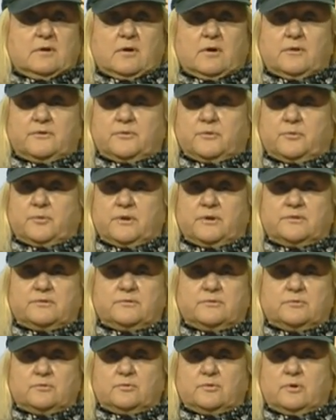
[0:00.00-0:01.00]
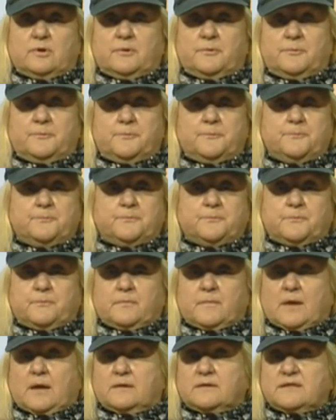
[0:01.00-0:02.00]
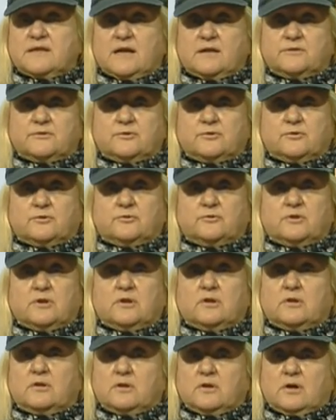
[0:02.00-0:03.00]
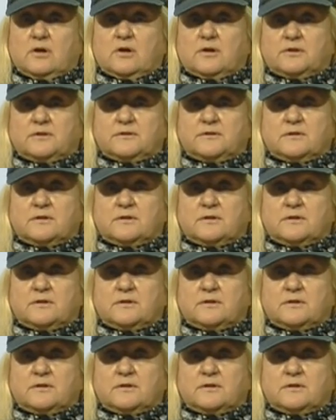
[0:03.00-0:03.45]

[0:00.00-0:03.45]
all the way to adulthood learn